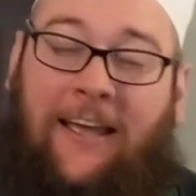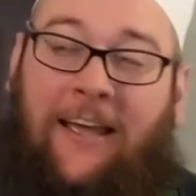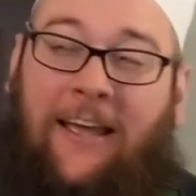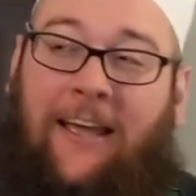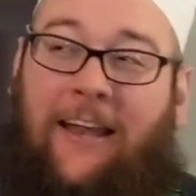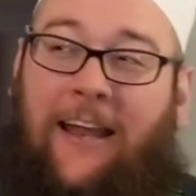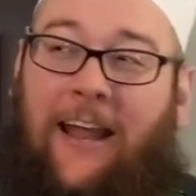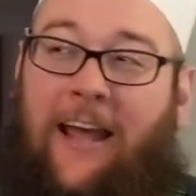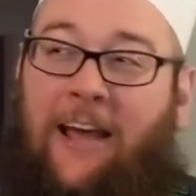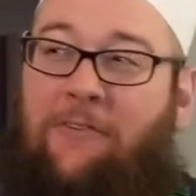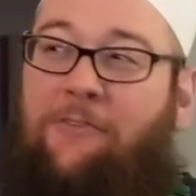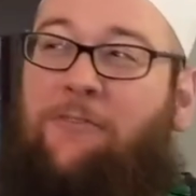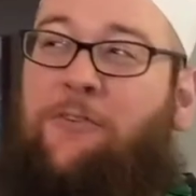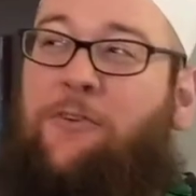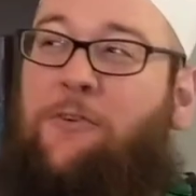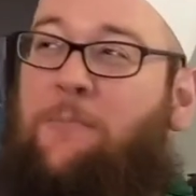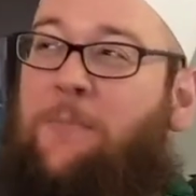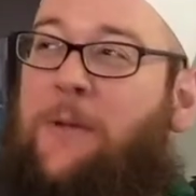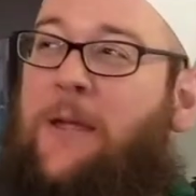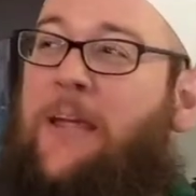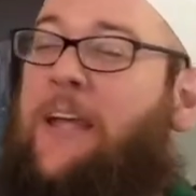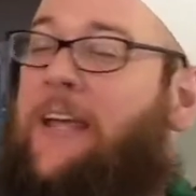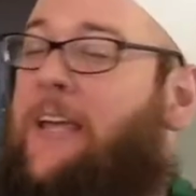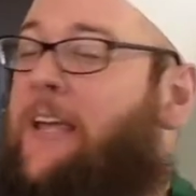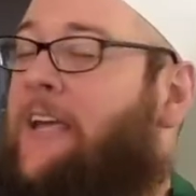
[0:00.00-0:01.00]
And after
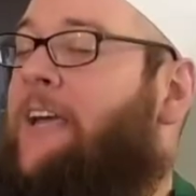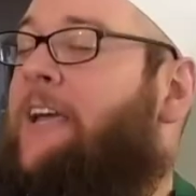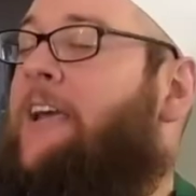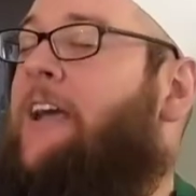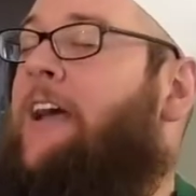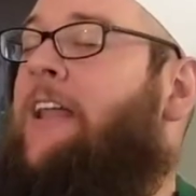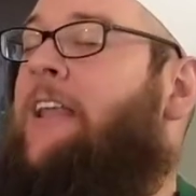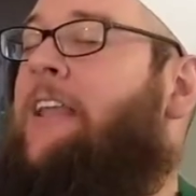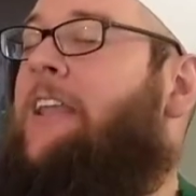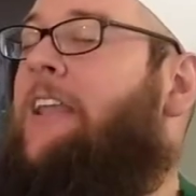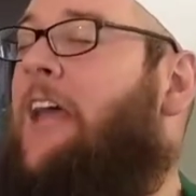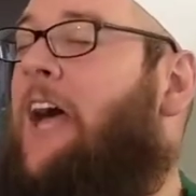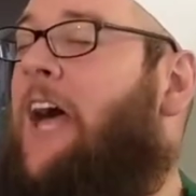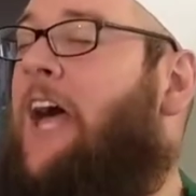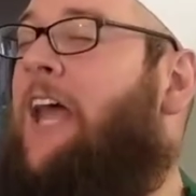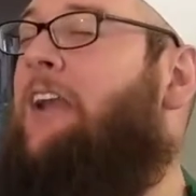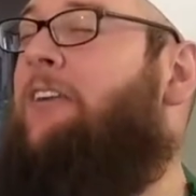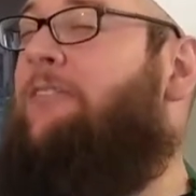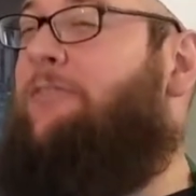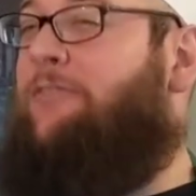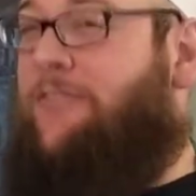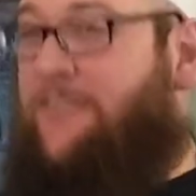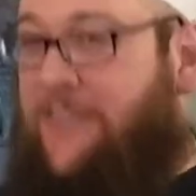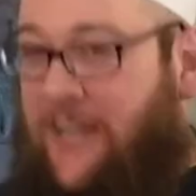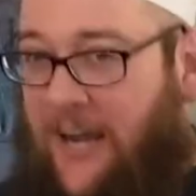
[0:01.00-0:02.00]
making a lot
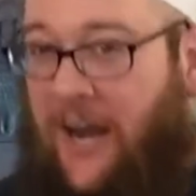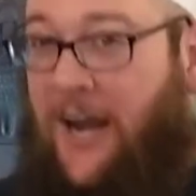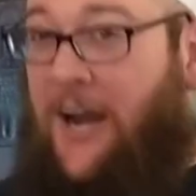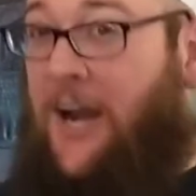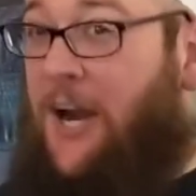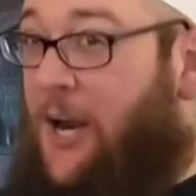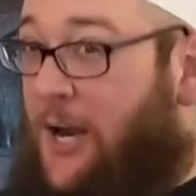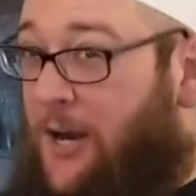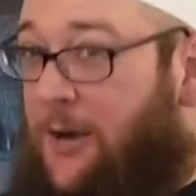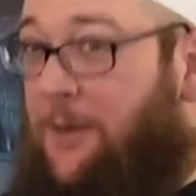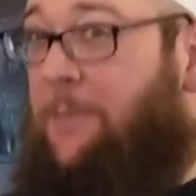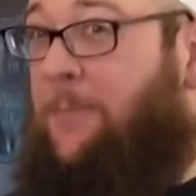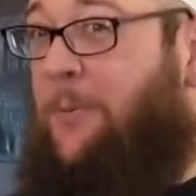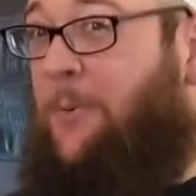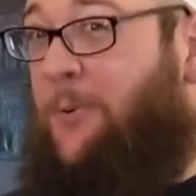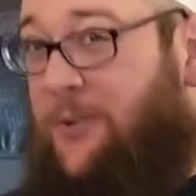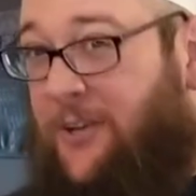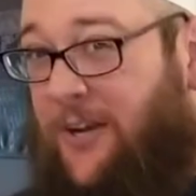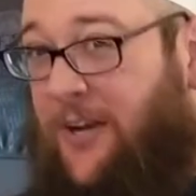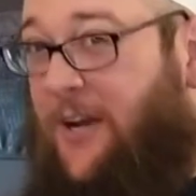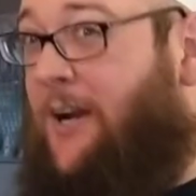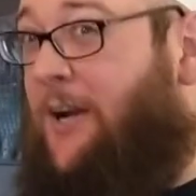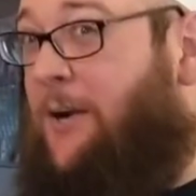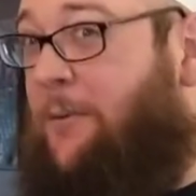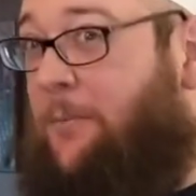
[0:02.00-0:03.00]
of terrible,
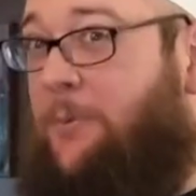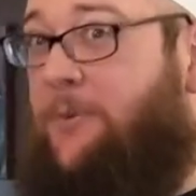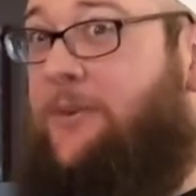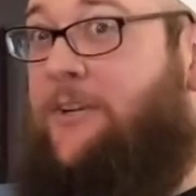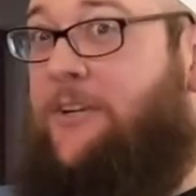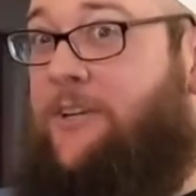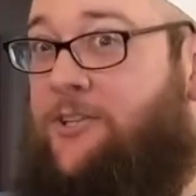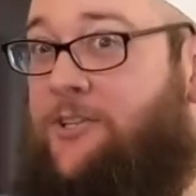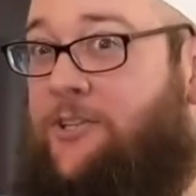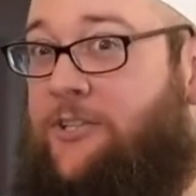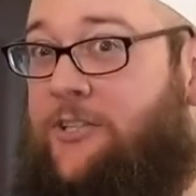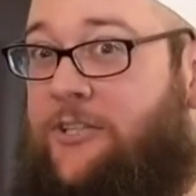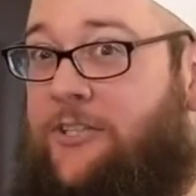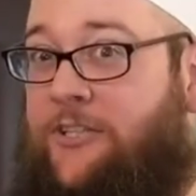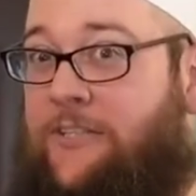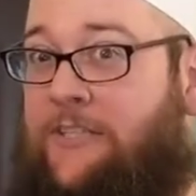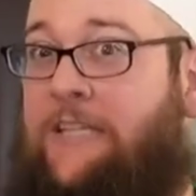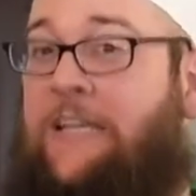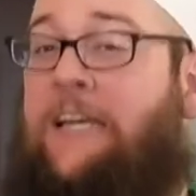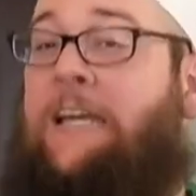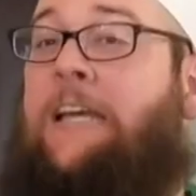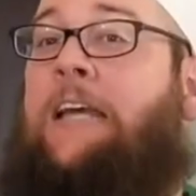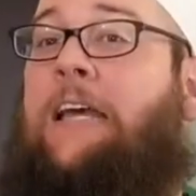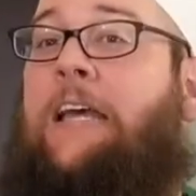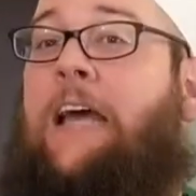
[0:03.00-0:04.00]
terrible
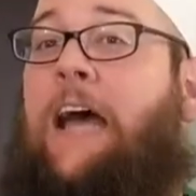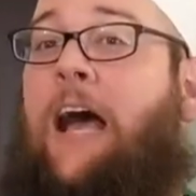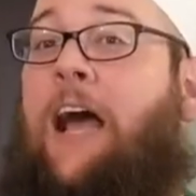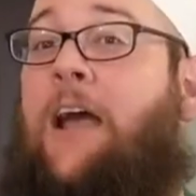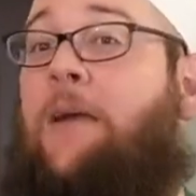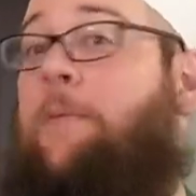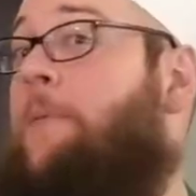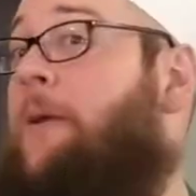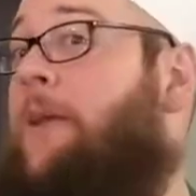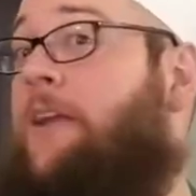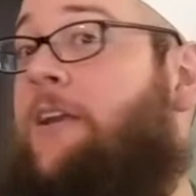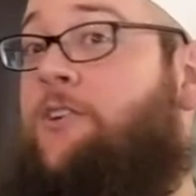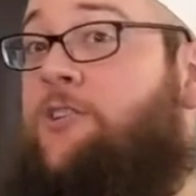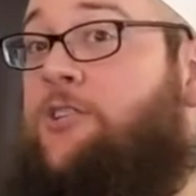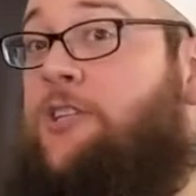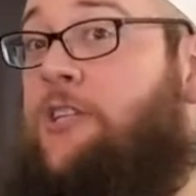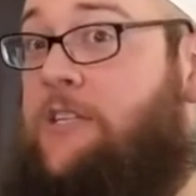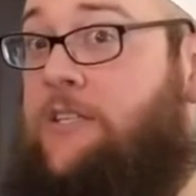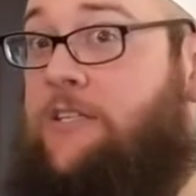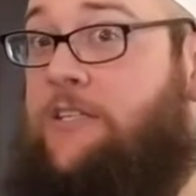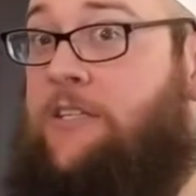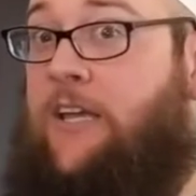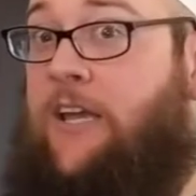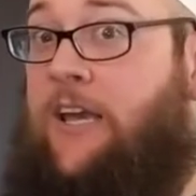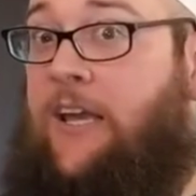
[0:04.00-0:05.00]
dishes, I made a
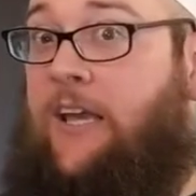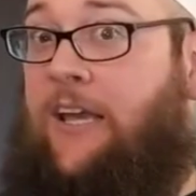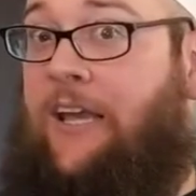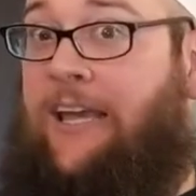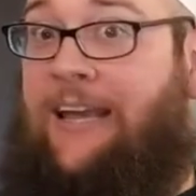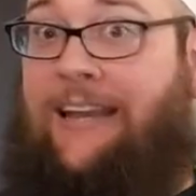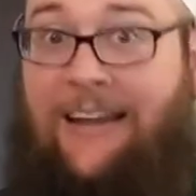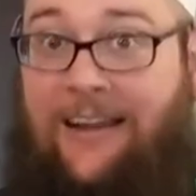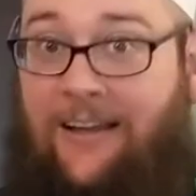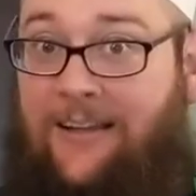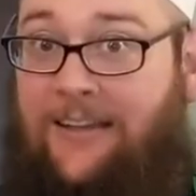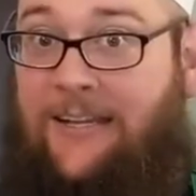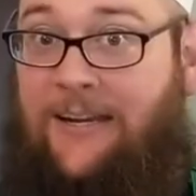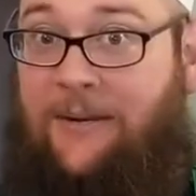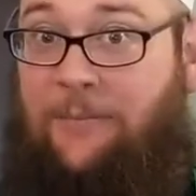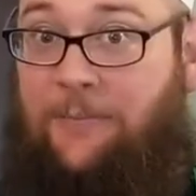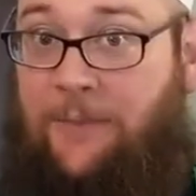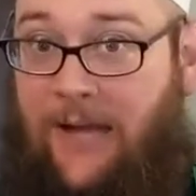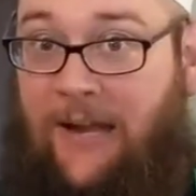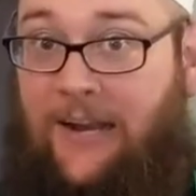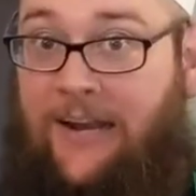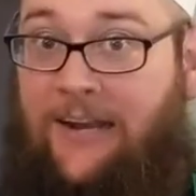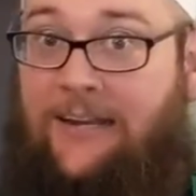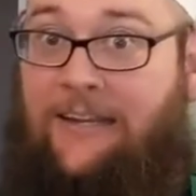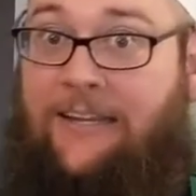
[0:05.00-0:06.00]
cheesecake. And now that I'm
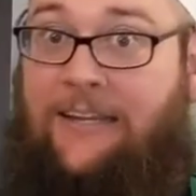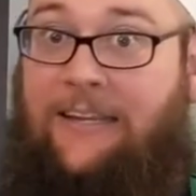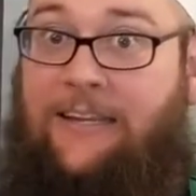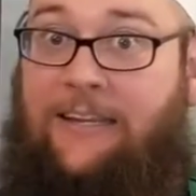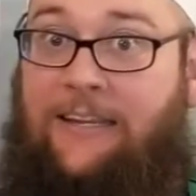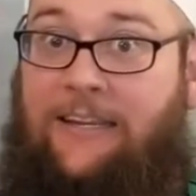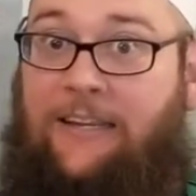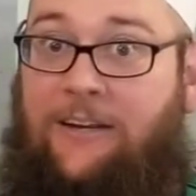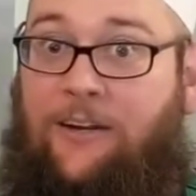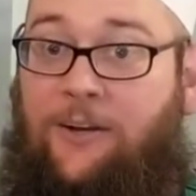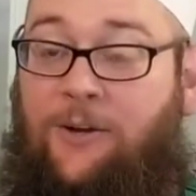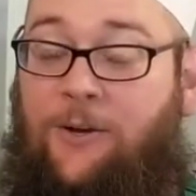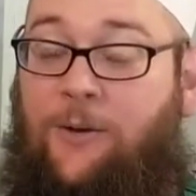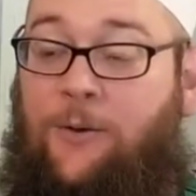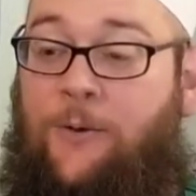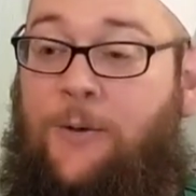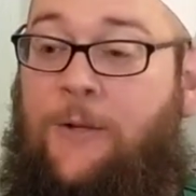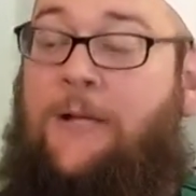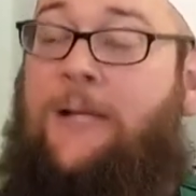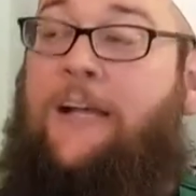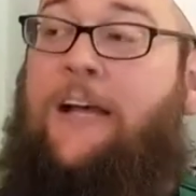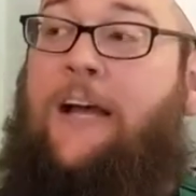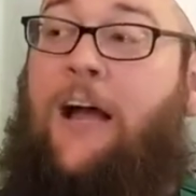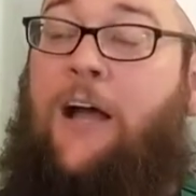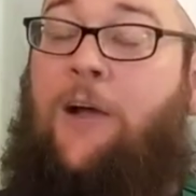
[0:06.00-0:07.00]
not on keto,
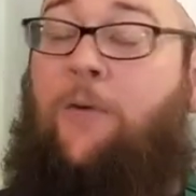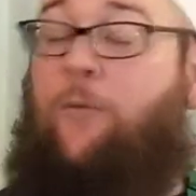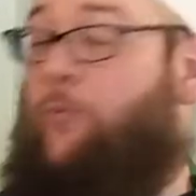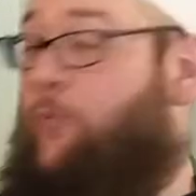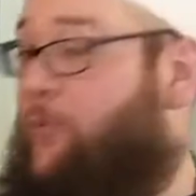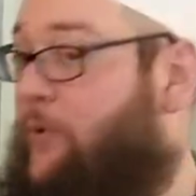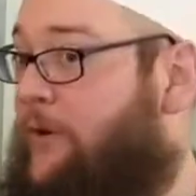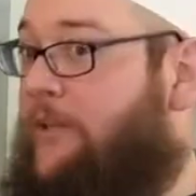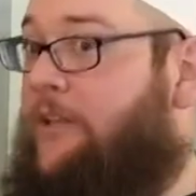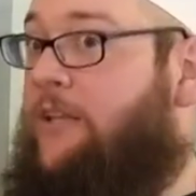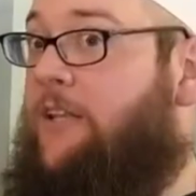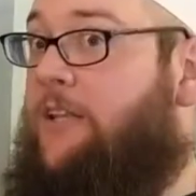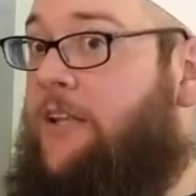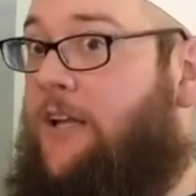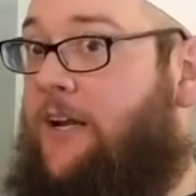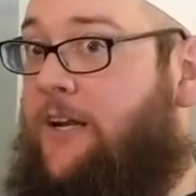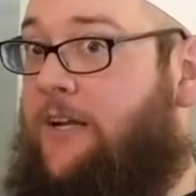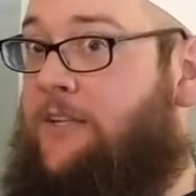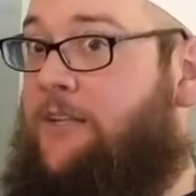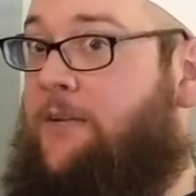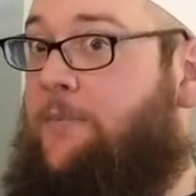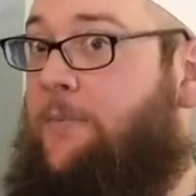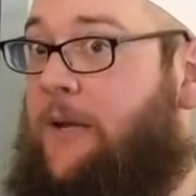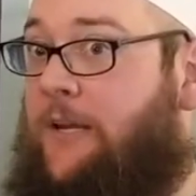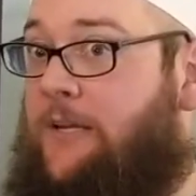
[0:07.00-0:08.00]
I really
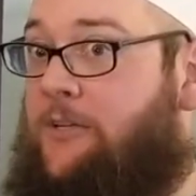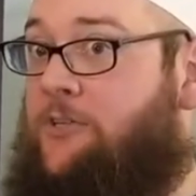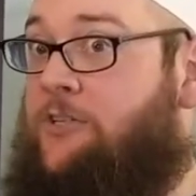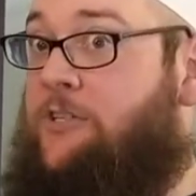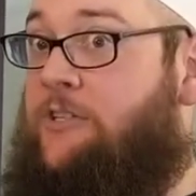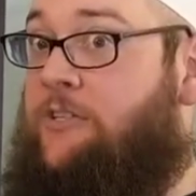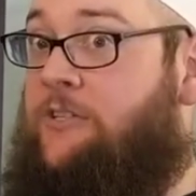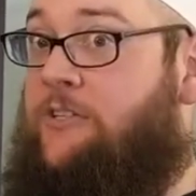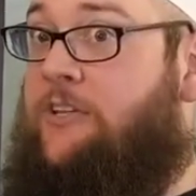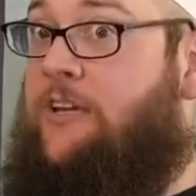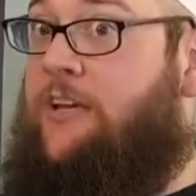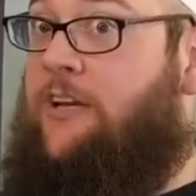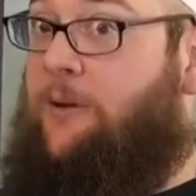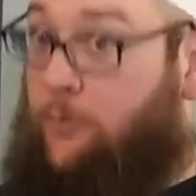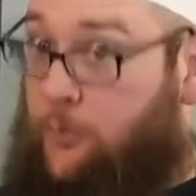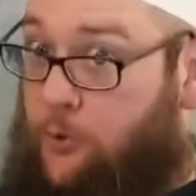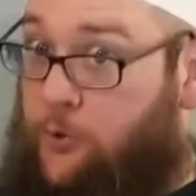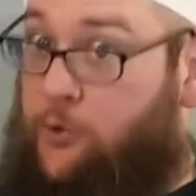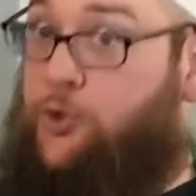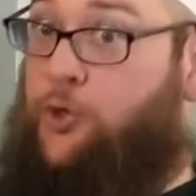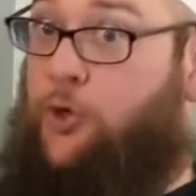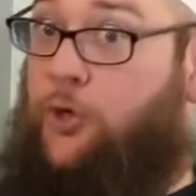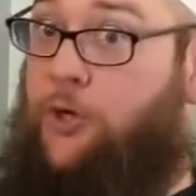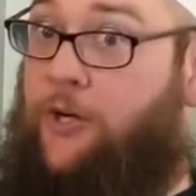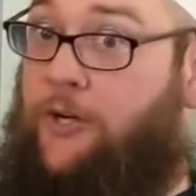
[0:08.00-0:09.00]
like to make cheesecake with
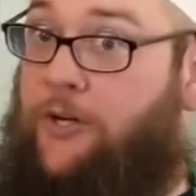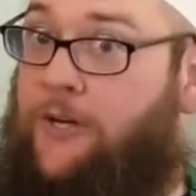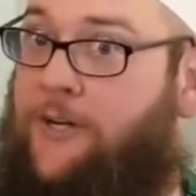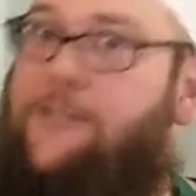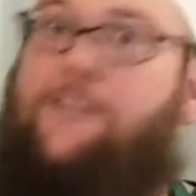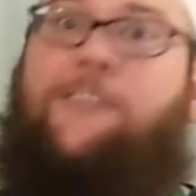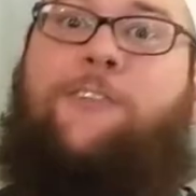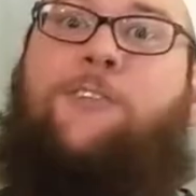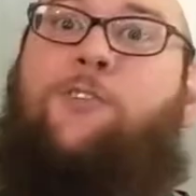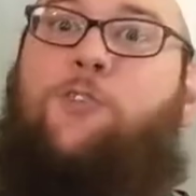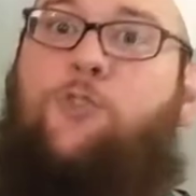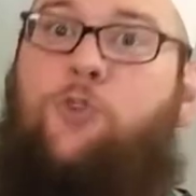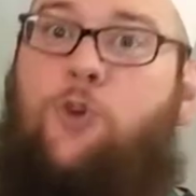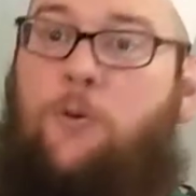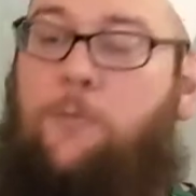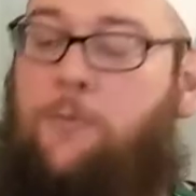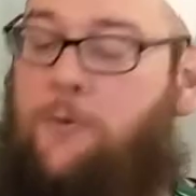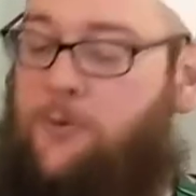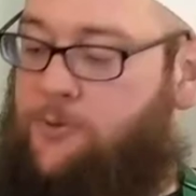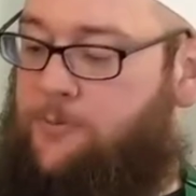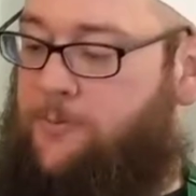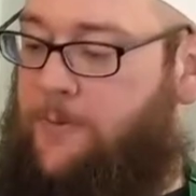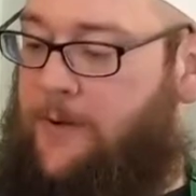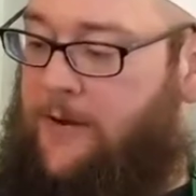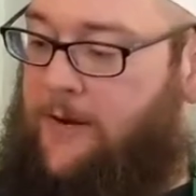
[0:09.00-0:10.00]
sugar because it's so
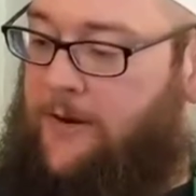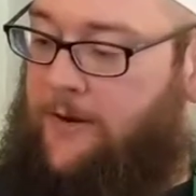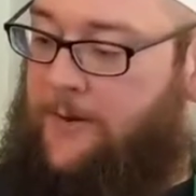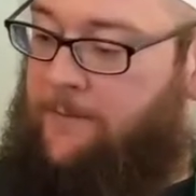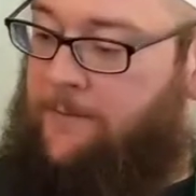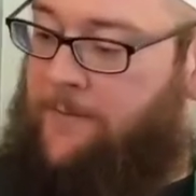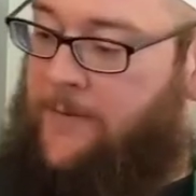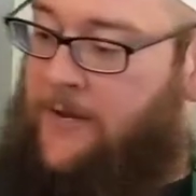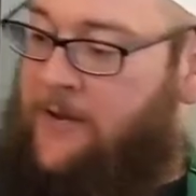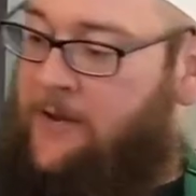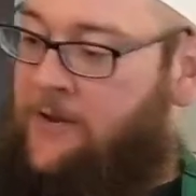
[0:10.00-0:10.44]
much better.